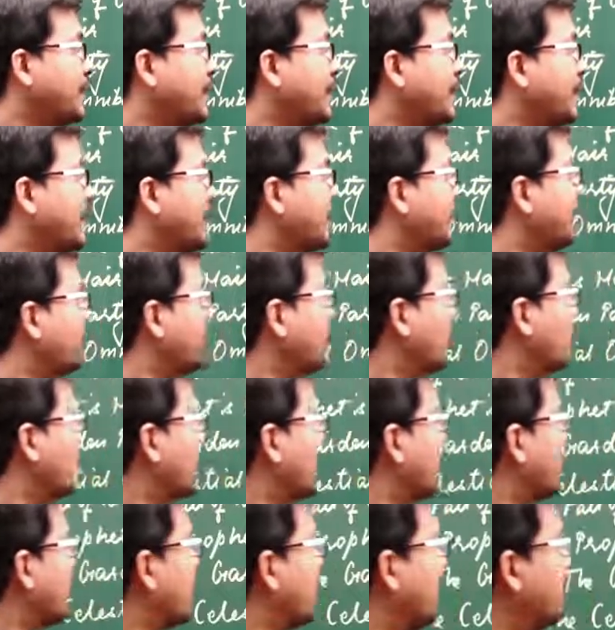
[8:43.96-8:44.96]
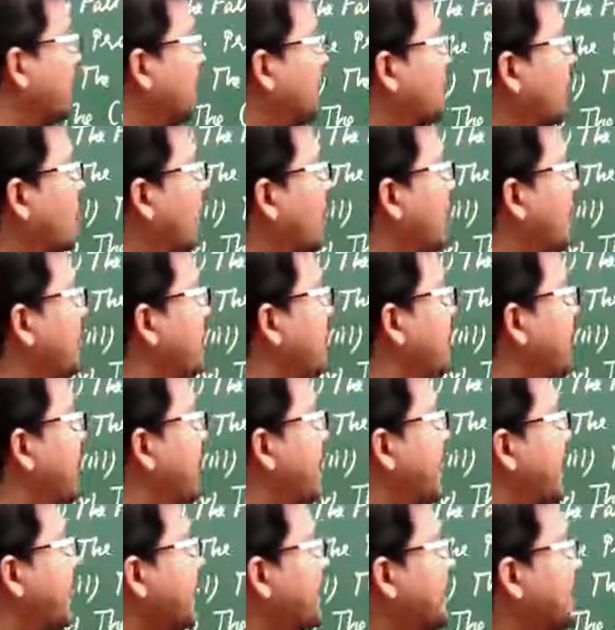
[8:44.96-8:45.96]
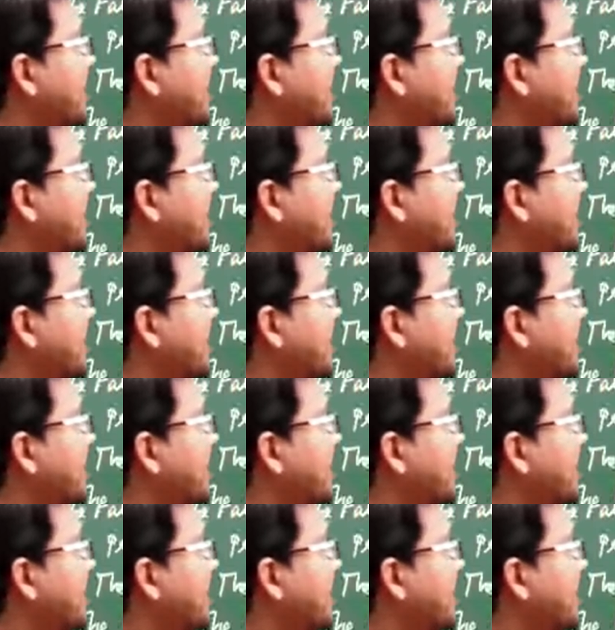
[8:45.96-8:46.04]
C. Okay, come on, B and